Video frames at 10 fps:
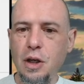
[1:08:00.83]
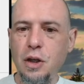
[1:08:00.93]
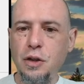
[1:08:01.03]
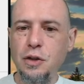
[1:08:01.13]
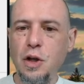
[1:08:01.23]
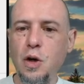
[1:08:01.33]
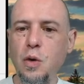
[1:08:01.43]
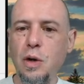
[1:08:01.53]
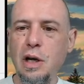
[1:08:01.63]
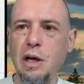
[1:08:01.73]

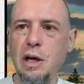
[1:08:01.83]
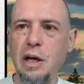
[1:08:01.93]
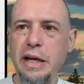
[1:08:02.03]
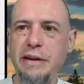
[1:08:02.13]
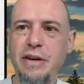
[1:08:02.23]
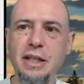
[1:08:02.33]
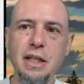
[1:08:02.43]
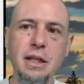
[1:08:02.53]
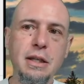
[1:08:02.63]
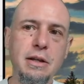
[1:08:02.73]
so, if I
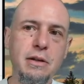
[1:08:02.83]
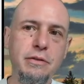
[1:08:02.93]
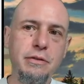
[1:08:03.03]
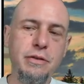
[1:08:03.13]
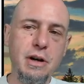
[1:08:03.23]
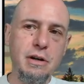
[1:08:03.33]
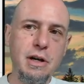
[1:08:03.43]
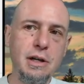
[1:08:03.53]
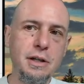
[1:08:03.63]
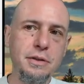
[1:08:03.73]
did the
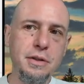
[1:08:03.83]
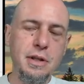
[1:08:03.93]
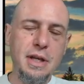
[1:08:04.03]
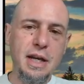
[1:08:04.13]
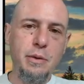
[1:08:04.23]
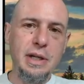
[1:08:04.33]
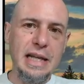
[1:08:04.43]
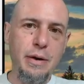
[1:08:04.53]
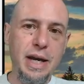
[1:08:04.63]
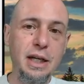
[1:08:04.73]
varargs, then I would
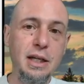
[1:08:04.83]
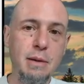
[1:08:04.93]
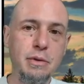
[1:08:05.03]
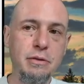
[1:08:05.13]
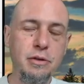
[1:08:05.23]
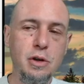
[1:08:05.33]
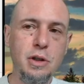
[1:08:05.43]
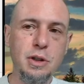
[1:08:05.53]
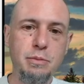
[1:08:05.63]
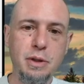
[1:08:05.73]
allow any number of
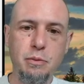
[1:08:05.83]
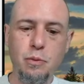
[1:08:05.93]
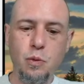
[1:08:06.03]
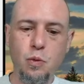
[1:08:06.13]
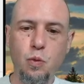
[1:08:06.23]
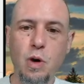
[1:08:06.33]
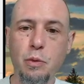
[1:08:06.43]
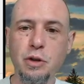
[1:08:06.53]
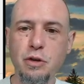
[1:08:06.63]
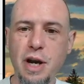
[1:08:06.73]
rolls, but what
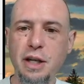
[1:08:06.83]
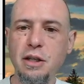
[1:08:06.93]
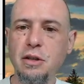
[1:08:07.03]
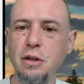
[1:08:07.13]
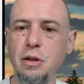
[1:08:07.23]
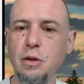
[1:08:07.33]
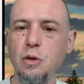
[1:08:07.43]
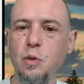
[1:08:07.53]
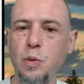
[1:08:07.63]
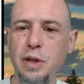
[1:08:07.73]
we're trying to
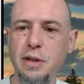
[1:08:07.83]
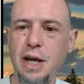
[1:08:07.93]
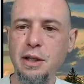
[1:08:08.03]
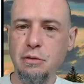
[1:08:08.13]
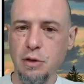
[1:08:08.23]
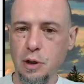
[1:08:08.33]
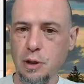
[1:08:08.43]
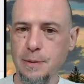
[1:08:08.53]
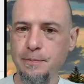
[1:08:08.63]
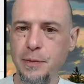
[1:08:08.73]
do with dice
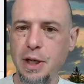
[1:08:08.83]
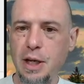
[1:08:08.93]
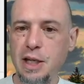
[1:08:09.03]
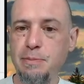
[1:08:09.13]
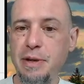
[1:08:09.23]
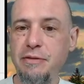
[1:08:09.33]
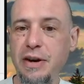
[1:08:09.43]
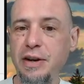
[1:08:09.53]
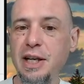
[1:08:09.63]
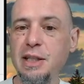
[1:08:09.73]
roll is be
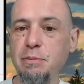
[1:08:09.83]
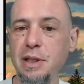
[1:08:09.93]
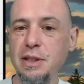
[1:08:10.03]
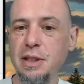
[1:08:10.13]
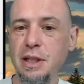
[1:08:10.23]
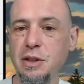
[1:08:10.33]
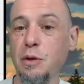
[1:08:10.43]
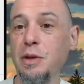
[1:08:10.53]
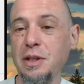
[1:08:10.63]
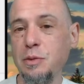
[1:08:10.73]
very explicit.
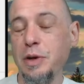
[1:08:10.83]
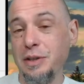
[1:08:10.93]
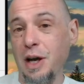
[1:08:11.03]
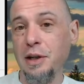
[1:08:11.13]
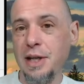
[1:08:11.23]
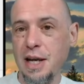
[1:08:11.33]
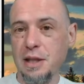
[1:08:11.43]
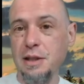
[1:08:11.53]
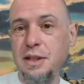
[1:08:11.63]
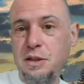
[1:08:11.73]
So this is where it's unlike the
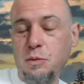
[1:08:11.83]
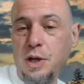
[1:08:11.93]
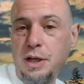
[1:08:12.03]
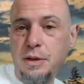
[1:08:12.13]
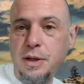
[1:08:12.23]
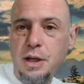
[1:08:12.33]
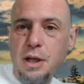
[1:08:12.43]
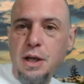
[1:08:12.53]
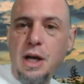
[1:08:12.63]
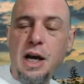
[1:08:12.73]
list one.
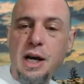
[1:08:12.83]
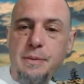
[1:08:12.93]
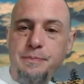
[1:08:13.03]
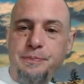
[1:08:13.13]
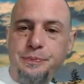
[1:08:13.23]
Um,